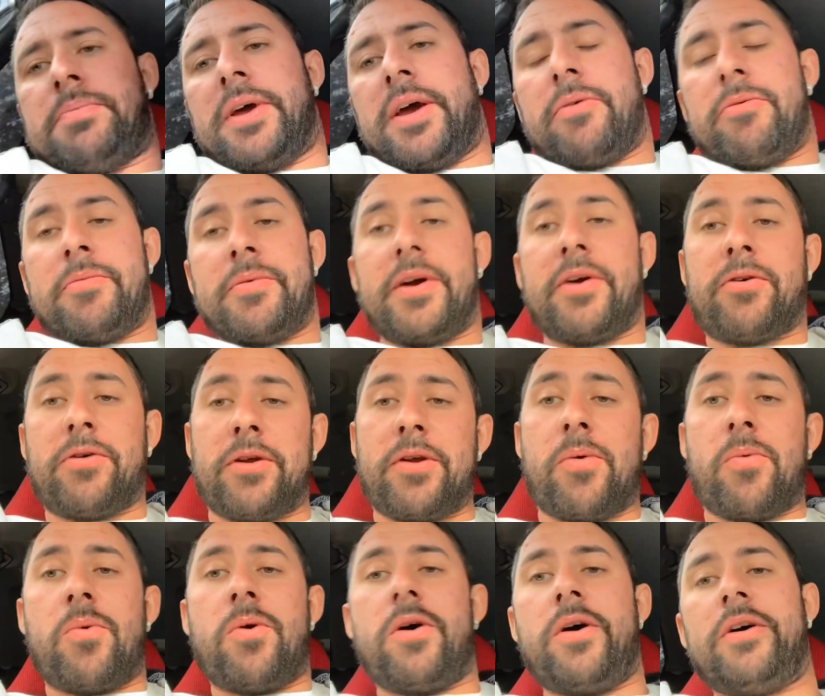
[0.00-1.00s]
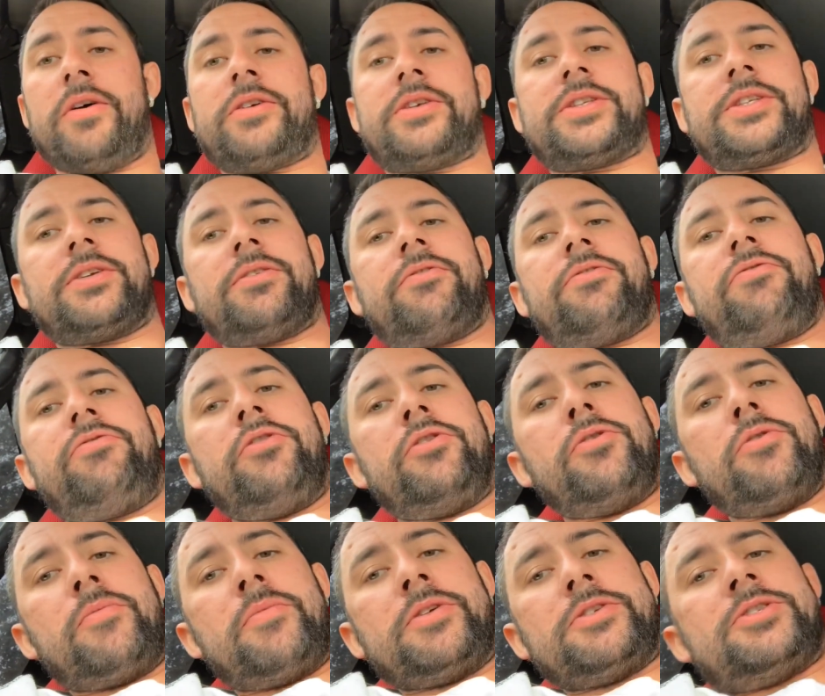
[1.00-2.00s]
bear with me, I've got the worst
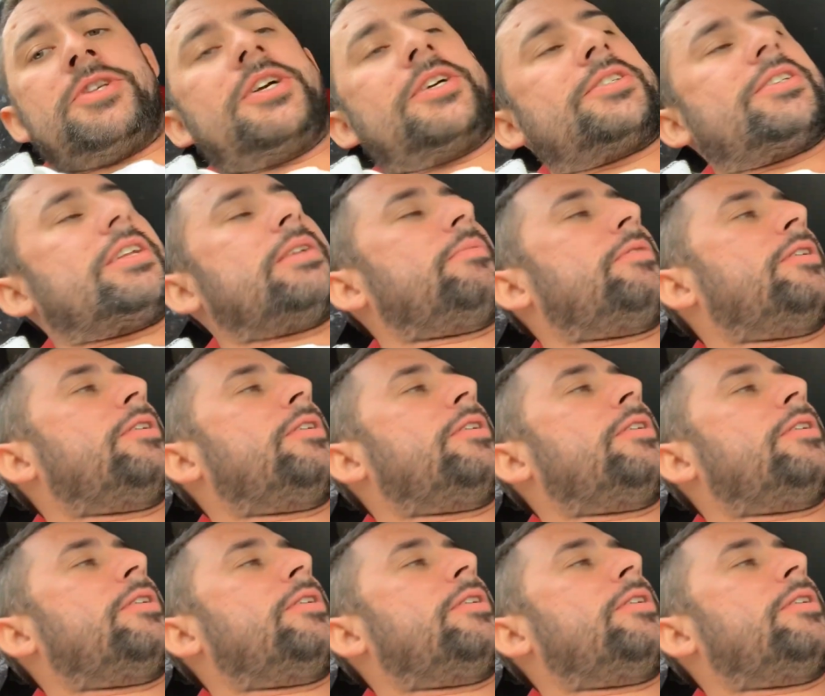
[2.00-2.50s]
flu on my chest at the